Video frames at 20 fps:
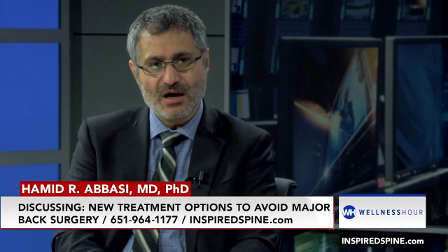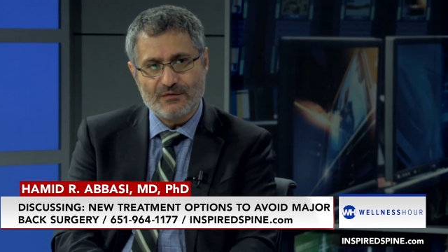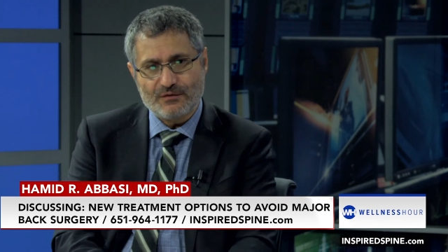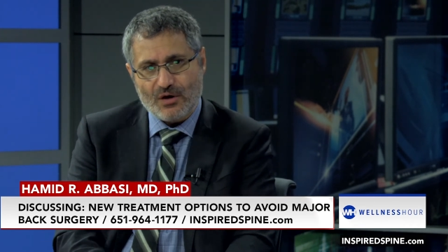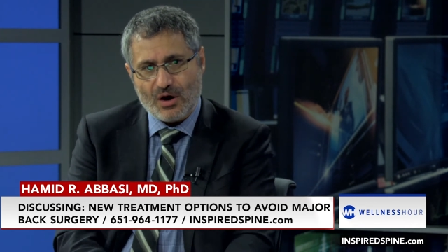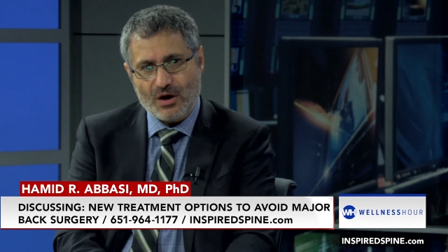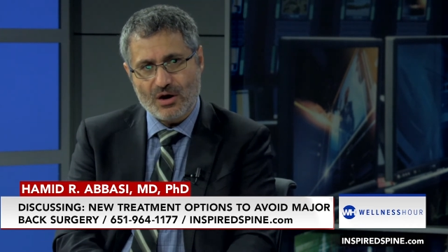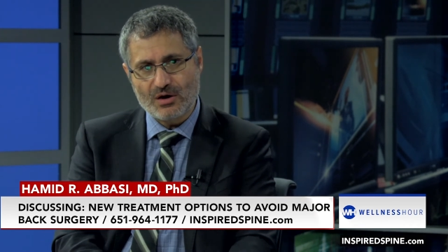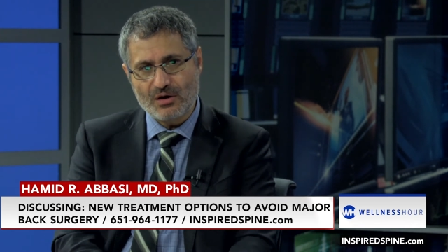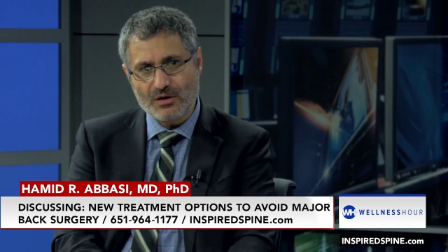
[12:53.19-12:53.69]

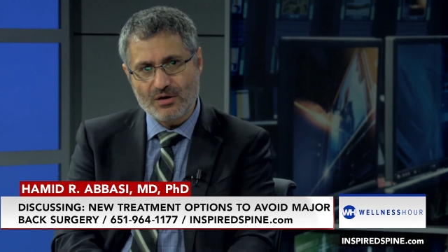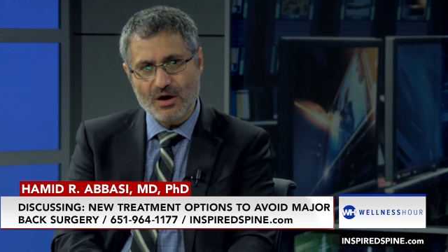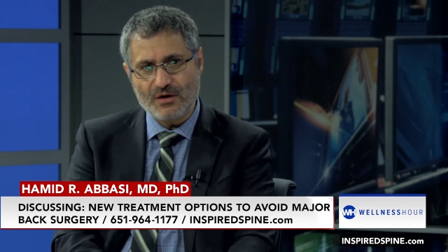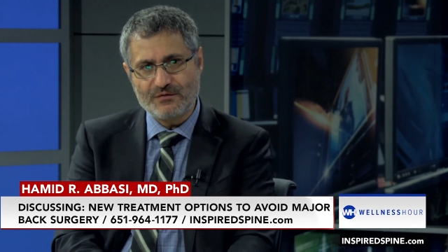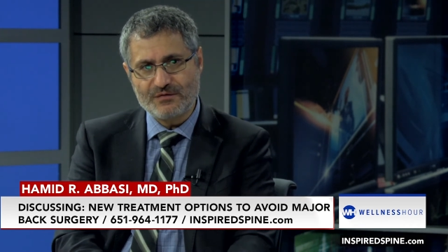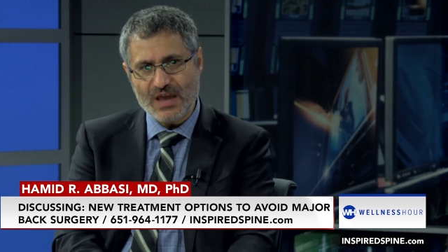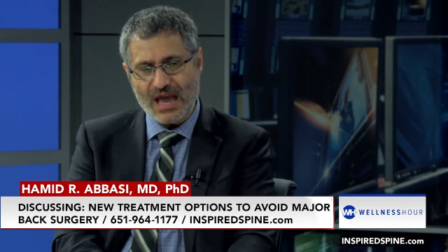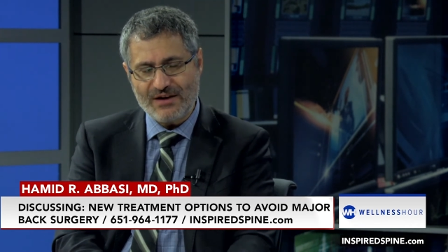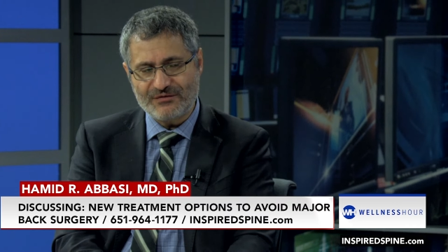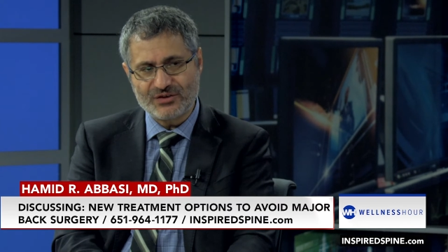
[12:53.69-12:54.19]
For uh,
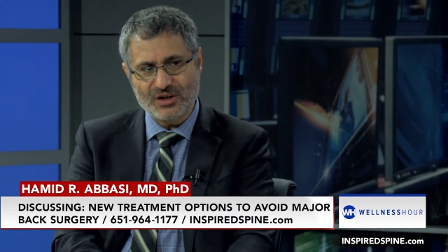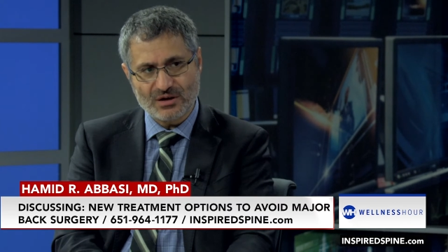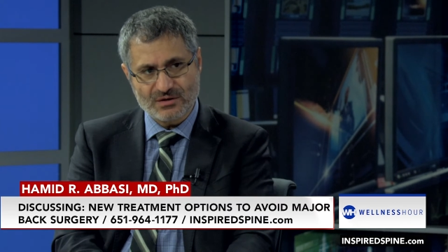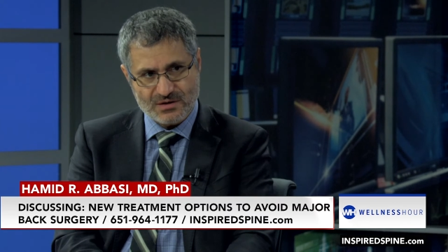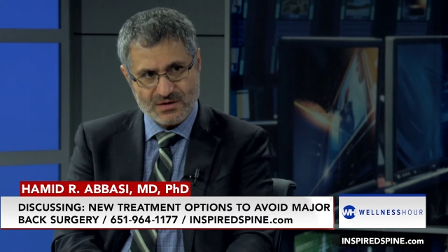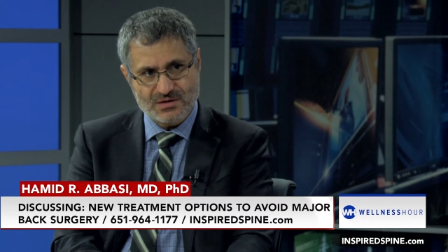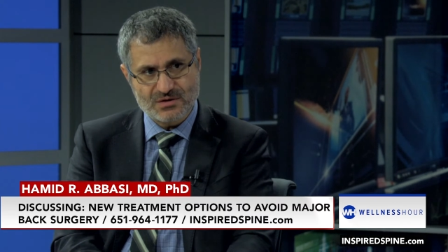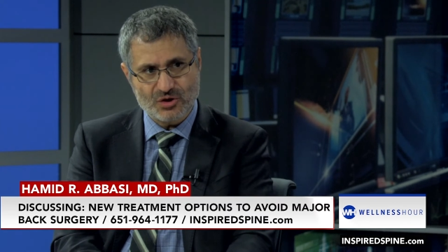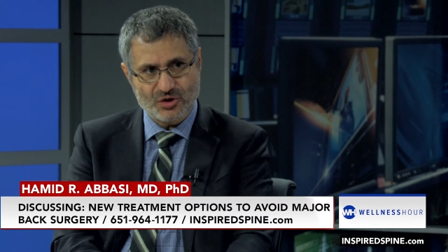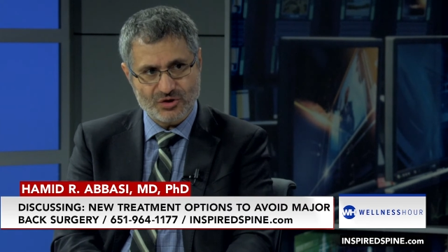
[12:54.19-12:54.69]
we have done
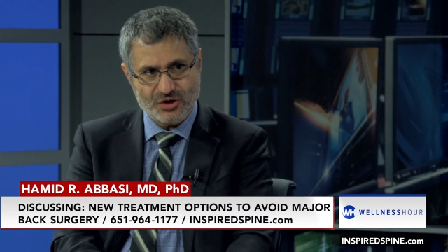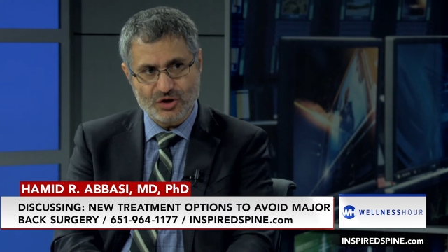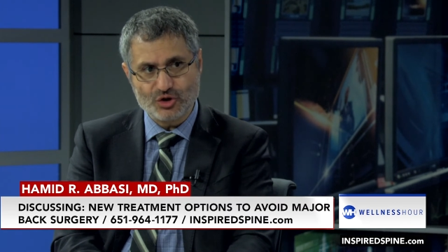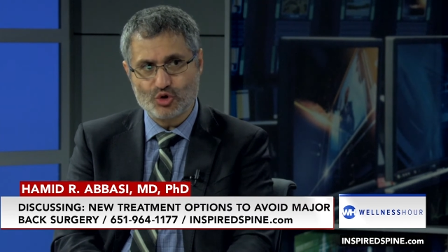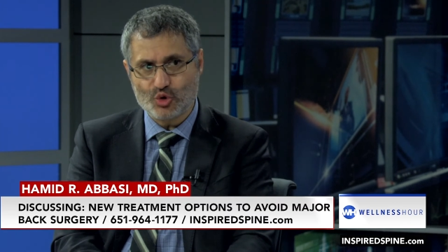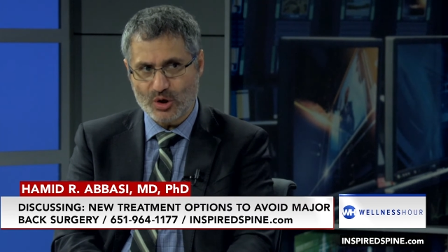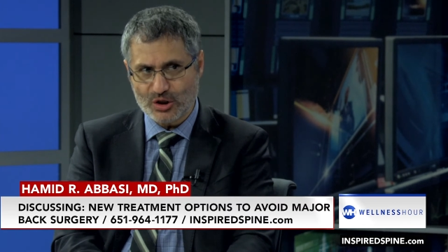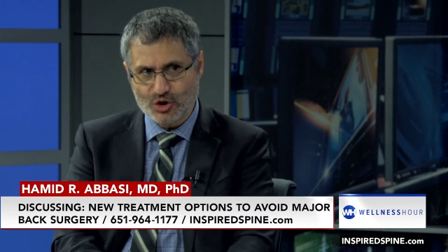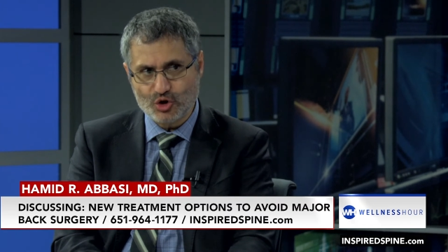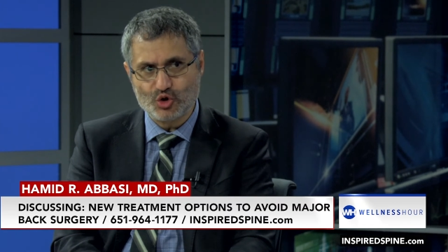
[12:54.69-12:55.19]
this surgery in
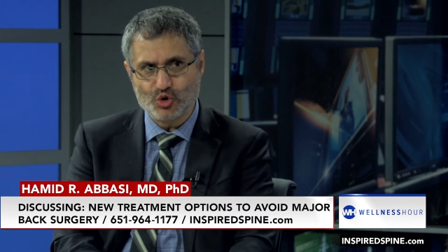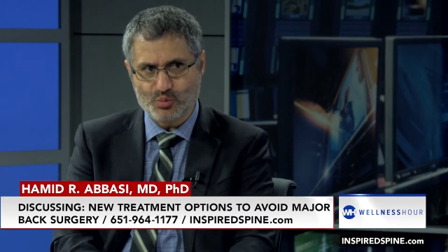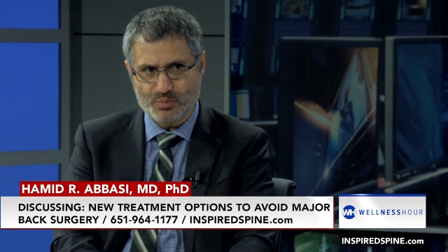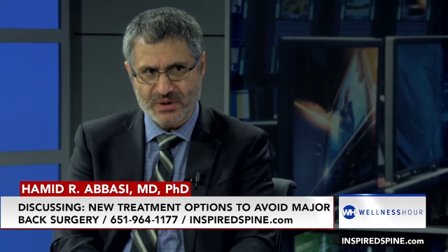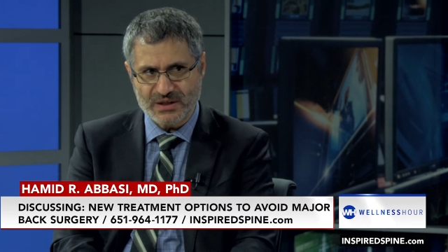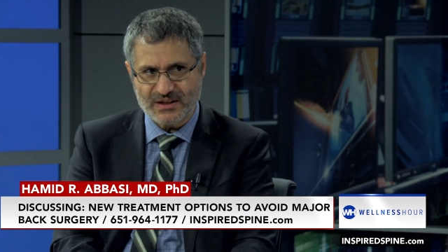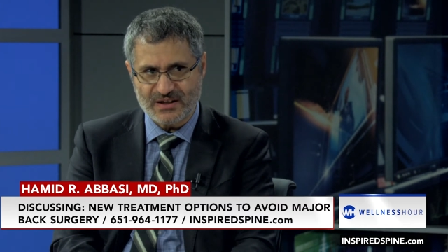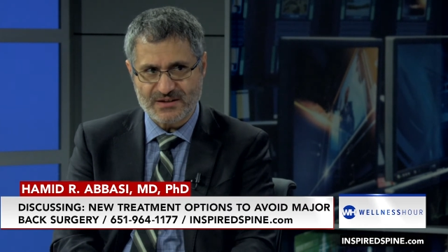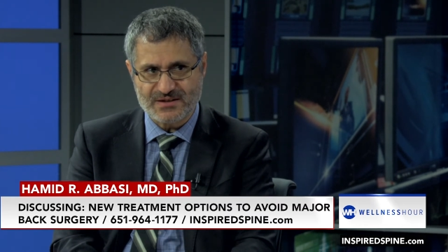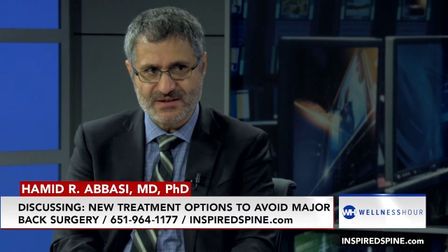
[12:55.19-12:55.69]
22
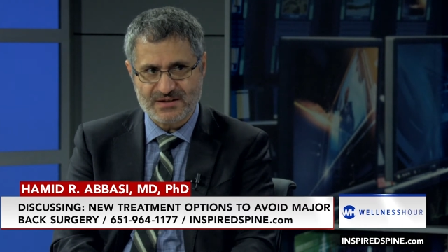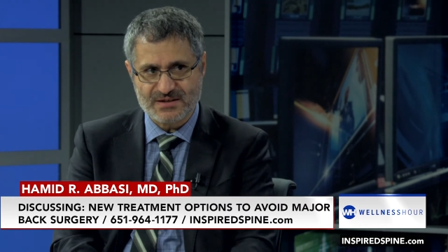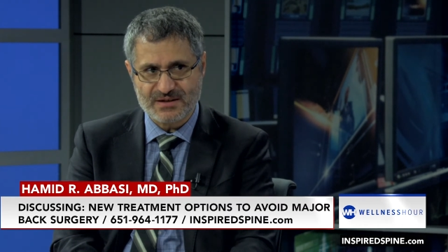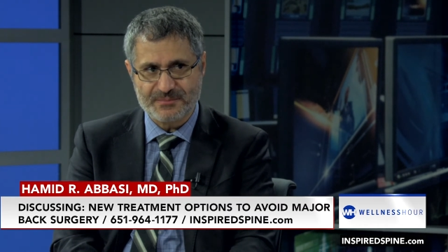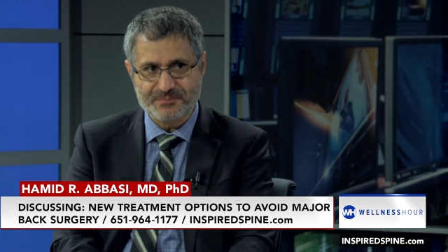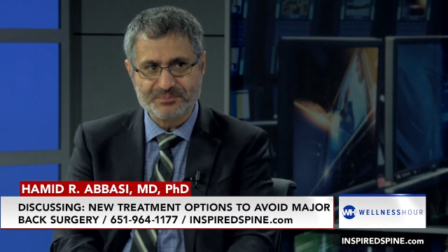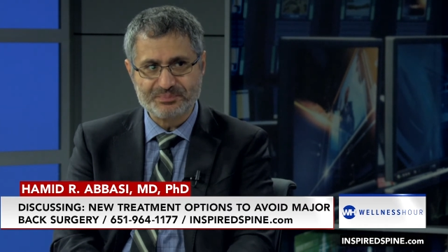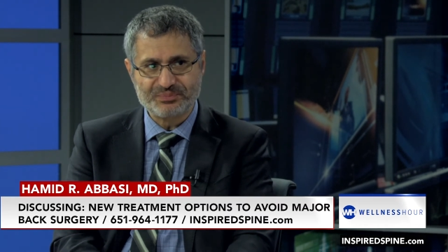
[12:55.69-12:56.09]
minutes.